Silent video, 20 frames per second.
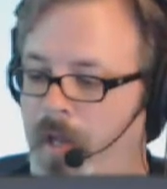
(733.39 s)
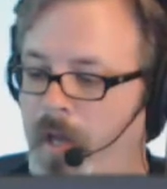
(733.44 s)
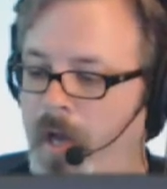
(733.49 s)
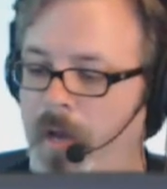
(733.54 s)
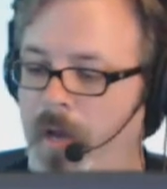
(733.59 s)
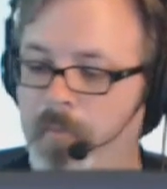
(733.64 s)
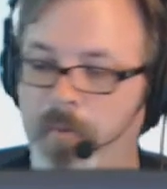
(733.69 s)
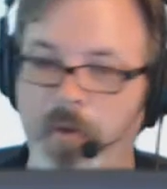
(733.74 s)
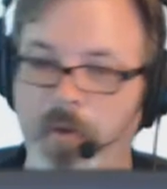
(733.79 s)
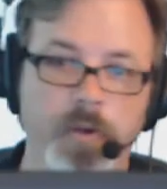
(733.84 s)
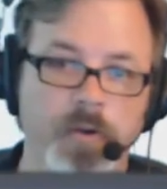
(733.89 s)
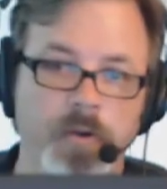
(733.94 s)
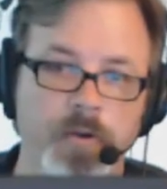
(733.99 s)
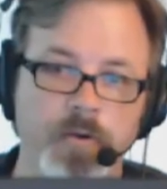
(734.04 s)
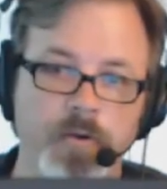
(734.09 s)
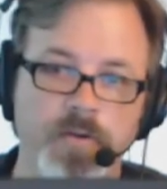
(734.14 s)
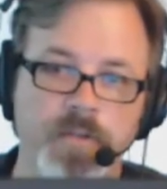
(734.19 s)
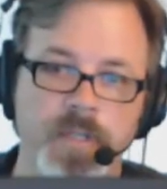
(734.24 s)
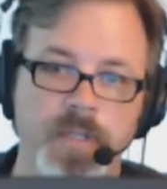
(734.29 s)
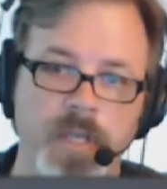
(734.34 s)
Um, you can
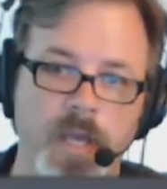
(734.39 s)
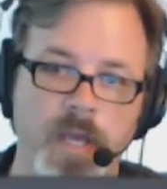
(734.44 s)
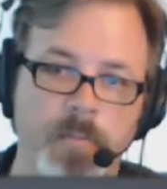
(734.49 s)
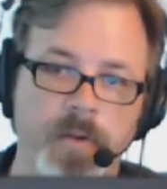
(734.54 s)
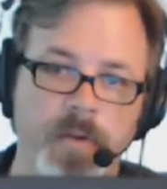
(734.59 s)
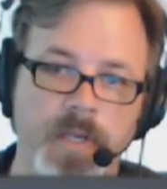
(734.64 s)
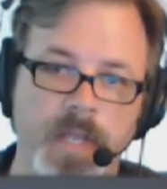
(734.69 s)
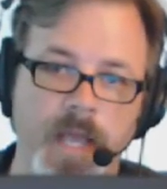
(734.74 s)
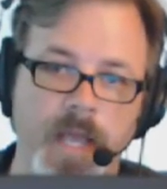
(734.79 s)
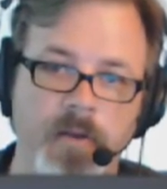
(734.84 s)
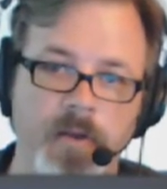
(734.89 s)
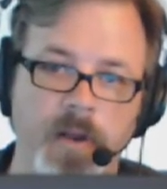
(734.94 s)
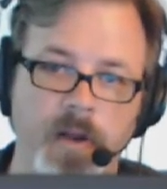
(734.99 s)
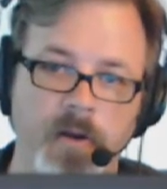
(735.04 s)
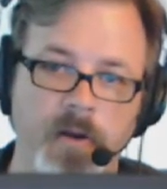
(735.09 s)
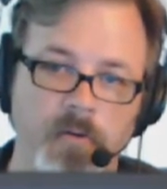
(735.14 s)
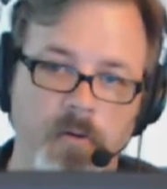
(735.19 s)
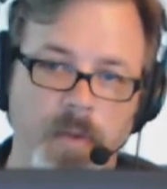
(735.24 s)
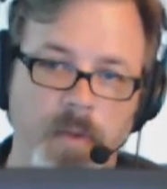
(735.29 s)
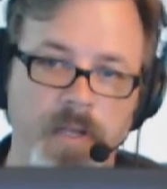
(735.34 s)
use the up and down
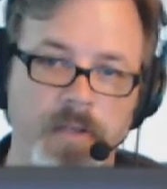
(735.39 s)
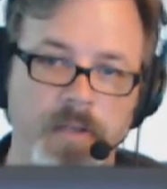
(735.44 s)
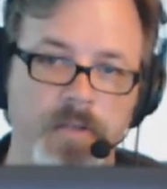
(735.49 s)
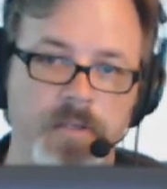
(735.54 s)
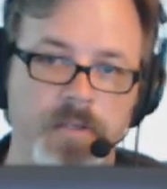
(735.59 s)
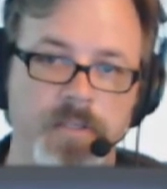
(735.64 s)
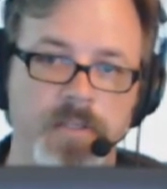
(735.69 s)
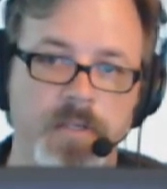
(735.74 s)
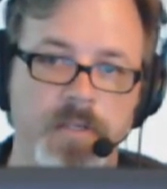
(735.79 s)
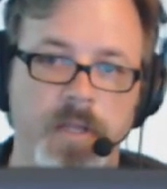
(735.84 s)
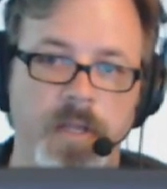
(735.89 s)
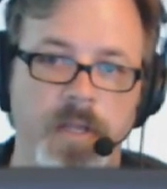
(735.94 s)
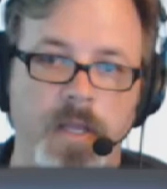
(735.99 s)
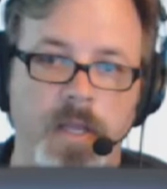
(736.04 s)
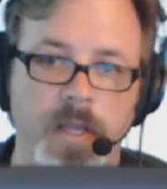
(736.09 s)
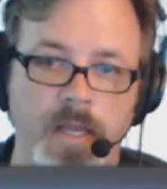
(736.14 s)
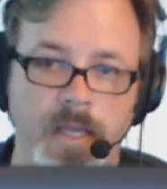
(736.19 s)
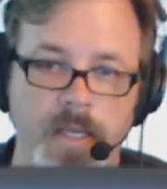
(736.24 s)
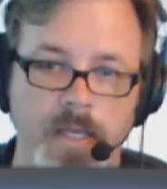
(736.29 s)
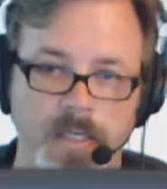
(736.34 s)
arrow buttons
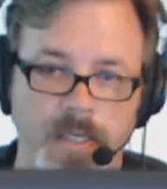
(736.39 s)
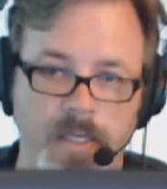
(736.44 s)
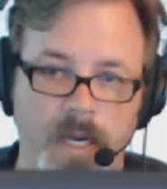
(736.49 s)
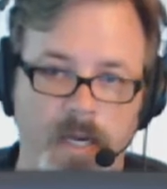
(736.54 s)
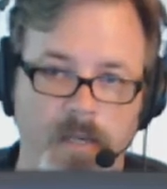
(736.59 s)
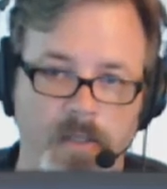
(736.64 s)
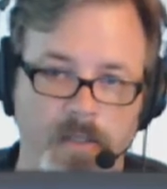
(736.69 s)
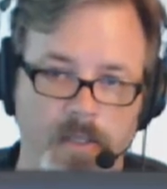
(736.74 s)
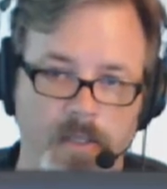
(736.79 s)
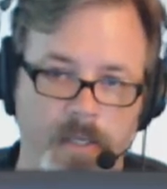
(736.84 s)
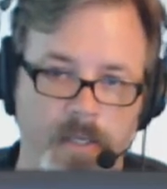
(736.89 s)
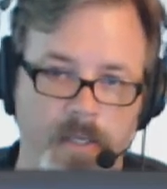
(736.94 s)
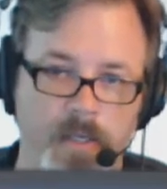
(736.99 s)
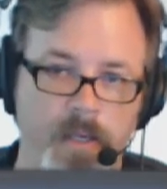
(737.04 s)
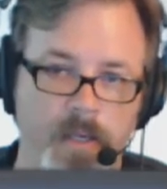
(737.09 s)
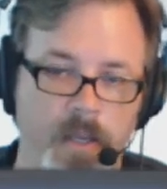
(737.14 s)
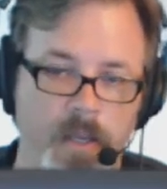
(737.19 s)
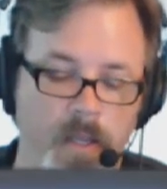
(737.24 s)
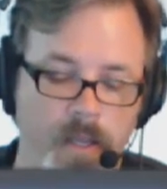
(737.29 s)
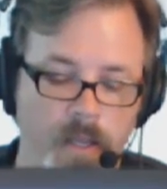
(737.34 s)
dial
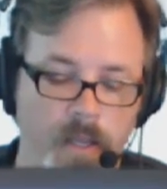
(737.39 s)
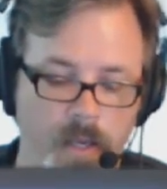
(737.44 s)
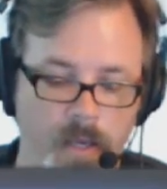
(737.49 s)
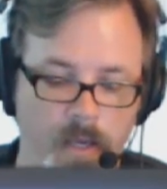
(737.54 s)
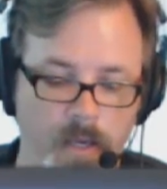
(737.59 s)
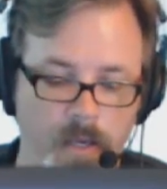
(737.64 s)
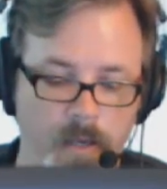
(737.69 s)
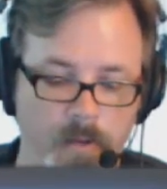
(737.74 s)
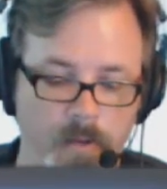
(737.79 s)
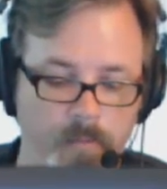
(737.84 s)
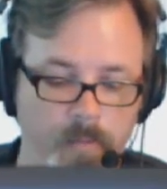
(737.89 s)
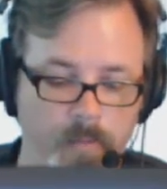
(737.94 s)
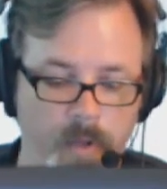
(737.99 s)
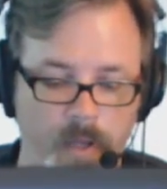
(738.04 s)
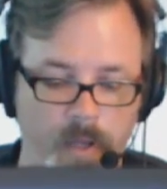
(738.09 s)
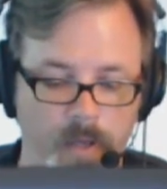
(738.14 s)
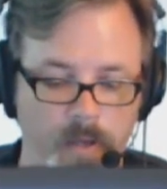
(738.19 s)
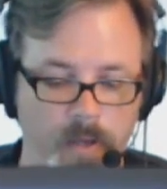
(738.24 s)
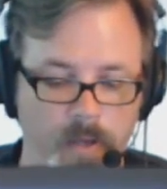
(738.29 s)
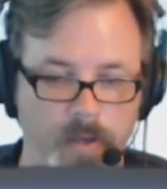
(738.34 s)
in um,
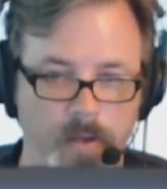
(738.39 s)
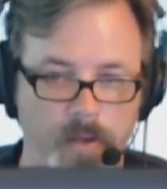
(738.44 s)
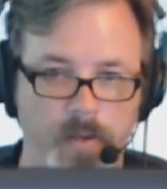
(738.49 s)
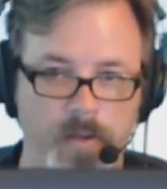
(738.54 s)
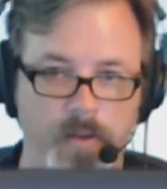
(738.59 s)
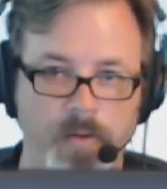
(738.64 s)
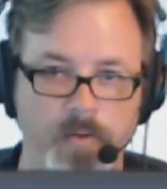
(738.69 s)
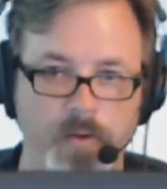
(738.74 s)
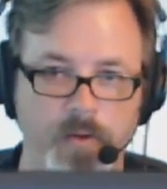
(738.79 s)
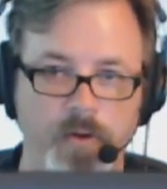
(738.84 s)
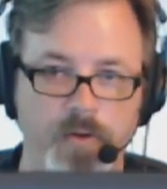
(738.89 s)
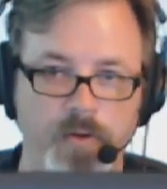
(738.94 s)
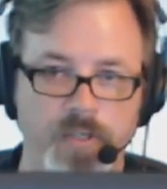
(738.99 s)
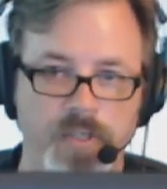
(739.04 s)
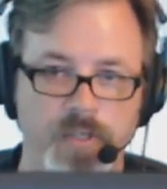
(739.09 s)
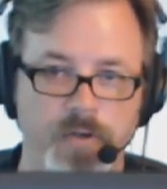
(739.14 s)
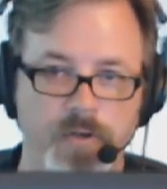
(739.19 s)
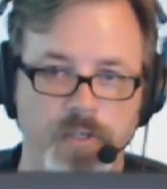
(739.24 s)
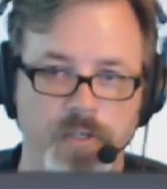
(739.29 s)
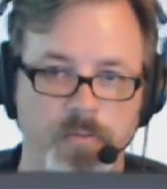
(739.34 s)
uh, your,
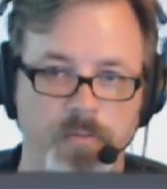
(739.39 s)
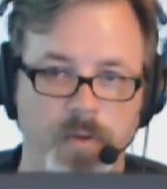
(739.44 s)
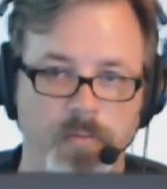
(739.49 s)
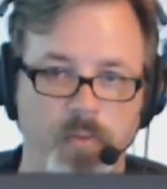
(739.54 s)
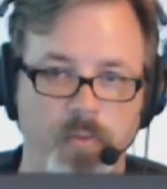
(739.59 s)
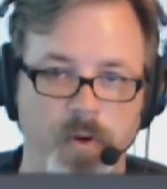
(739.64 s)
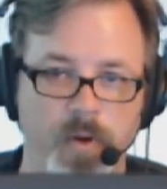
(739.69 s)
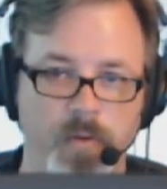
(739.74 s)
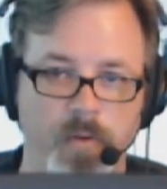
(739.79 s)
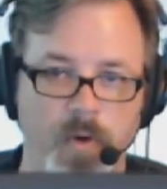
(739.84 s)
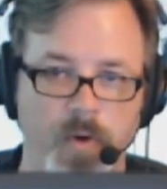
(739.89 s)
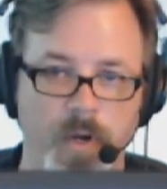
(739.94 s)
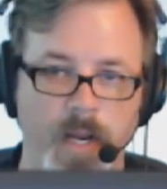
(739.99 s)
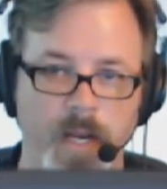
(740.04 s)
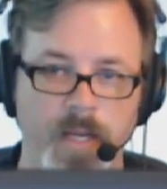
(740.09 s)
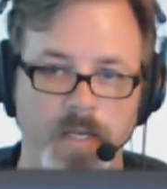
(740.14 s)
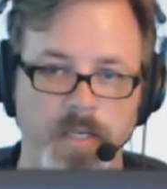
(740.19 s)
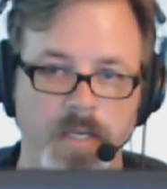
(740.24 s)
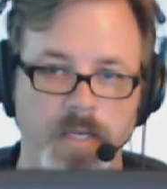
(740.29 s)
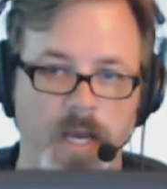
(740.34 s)
your split point one
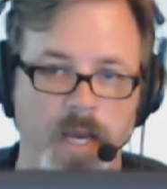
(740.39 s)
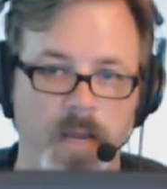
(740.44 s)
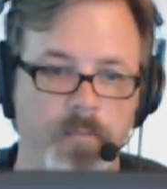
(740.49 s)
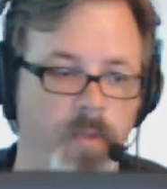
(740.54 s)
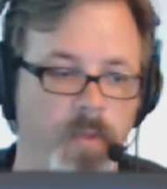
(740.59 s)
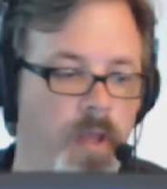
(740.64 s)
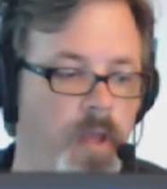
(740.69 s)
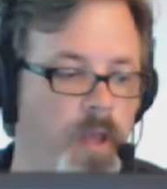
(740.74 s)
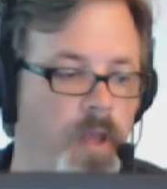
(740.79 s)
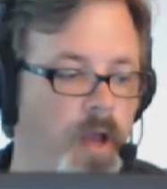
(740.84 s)
at a time.